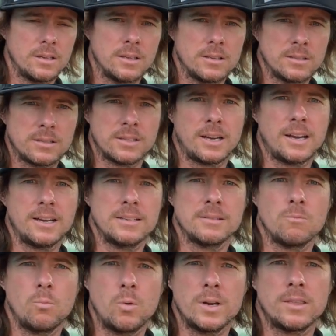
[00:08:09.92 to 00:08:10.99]
size
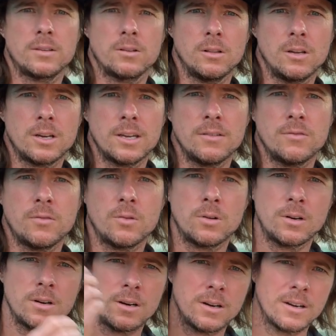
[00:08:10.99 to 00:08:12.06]
and width you're looking
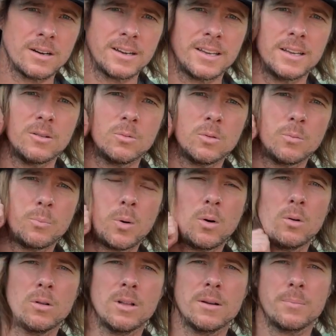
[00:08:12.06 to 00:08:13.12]
for. It will
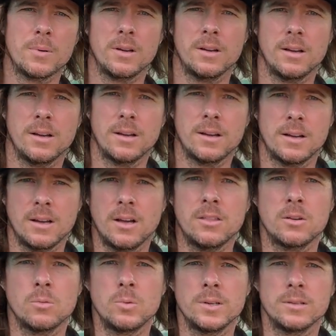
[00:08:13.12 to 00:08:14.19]
pull up
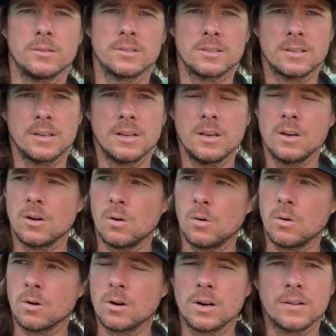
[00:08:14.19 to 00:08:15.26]
other wheels.
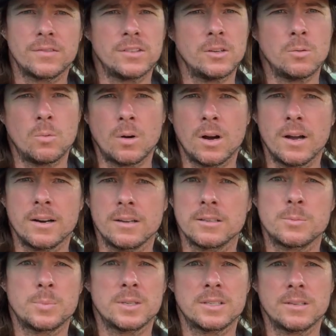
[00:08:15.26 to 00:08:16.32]
Or if you want a
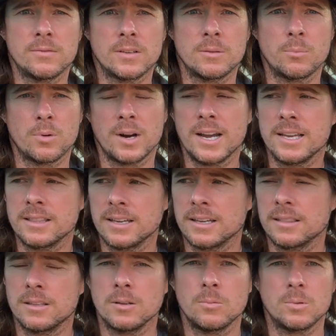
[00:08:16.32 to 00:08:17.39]
specific brand
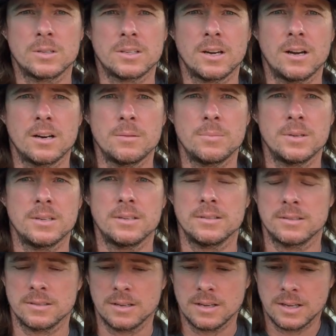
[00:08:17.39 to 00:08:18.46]
like the
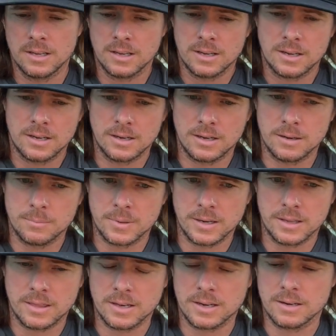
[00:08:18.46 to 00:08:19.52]
Watanabes,
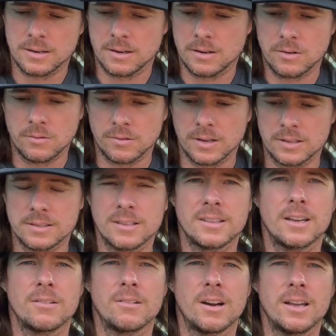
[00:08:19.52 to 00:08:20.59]
I think, hopefully I said
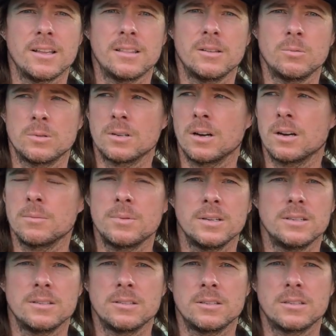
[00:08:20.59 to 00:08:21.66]
that right. The
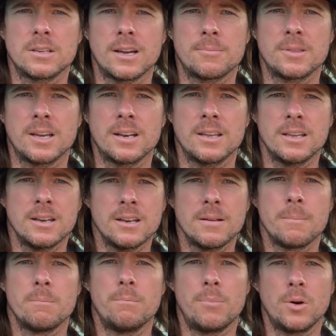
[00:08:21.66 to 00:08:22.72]
Watanabes, you just type that in,
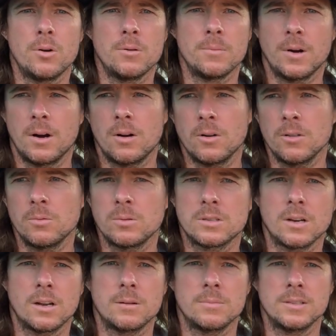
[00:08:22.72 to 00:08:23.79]
boom, all the
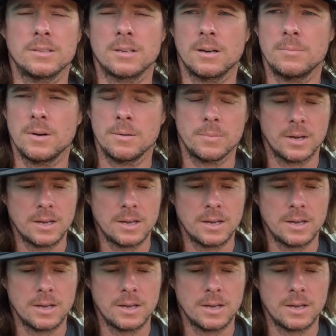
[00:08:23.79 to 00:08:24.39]
Watanabes come up.